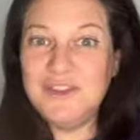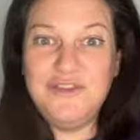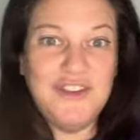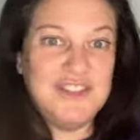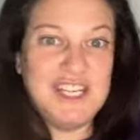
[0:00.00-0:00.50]
doing the
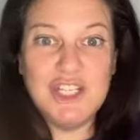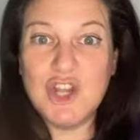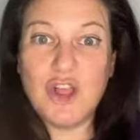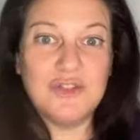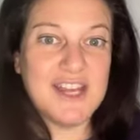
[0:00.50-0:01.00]

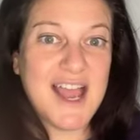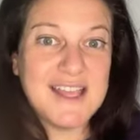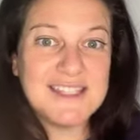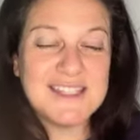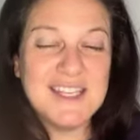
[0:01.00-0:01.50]
$15
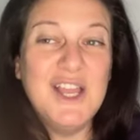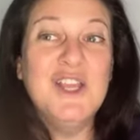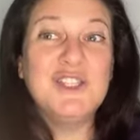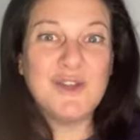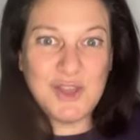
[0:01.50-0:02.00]
tasks
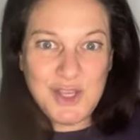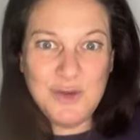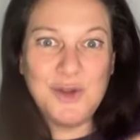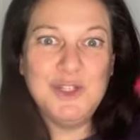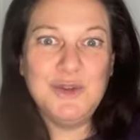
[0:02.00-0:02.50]
so that
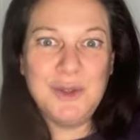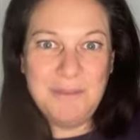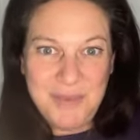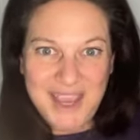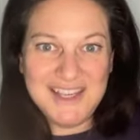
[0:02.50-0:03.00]
you can do
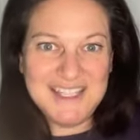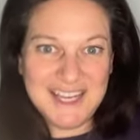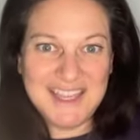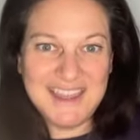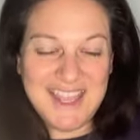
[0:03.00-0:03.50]
the big
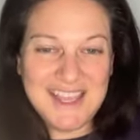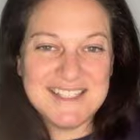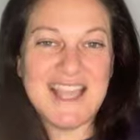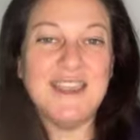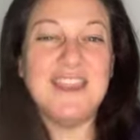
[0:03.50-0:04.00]
ticket
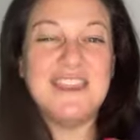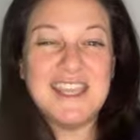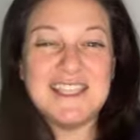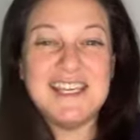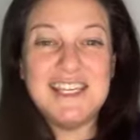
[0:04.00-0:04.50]
things and the
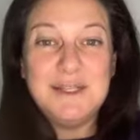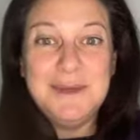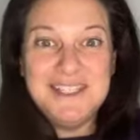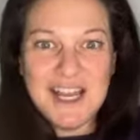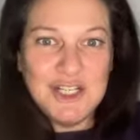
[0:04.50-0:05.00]
things that need
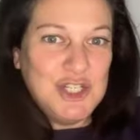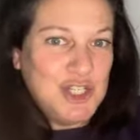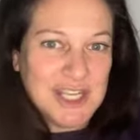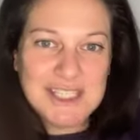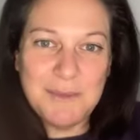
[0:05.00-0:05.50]
to be done
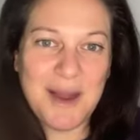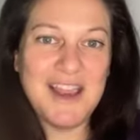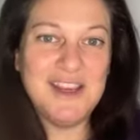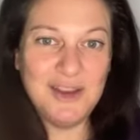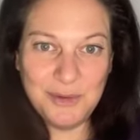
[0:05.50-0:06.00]
just
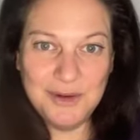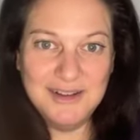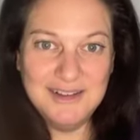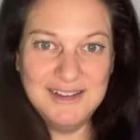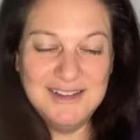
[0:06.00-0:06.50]
by you.
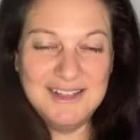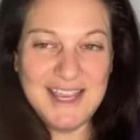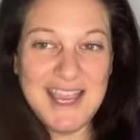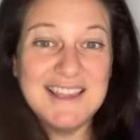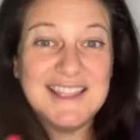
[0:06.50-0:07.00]

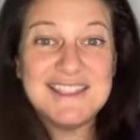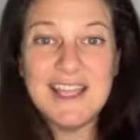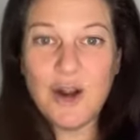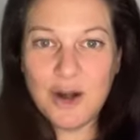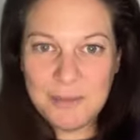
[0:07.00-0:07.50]
Okay,
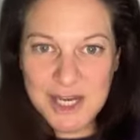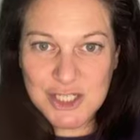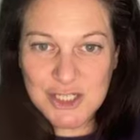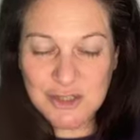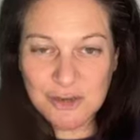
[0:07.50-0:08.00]
let's let
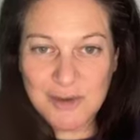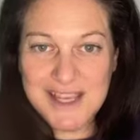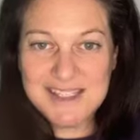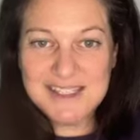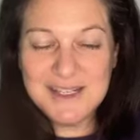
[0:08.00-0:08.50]
automation do the
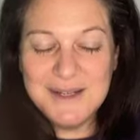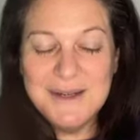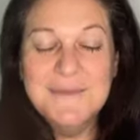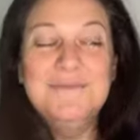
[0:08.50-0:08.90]
rest.